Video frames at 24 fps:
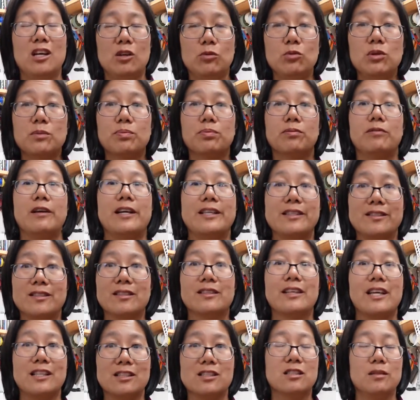would press
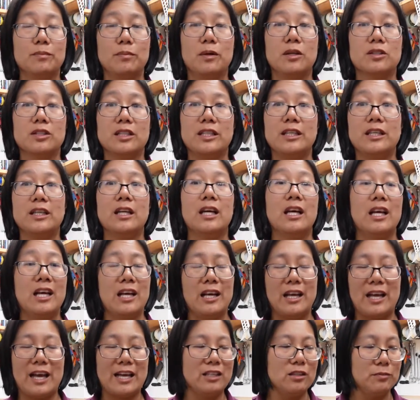against the body
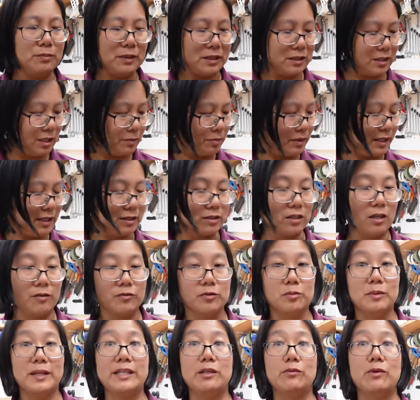and it would be deeply
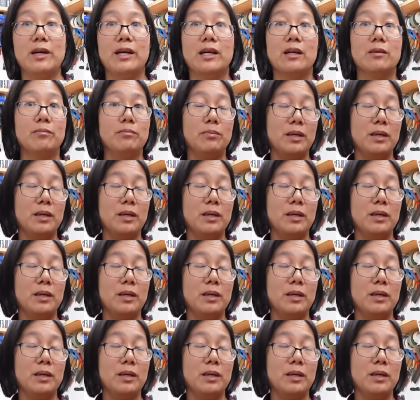uncomfortable anyway.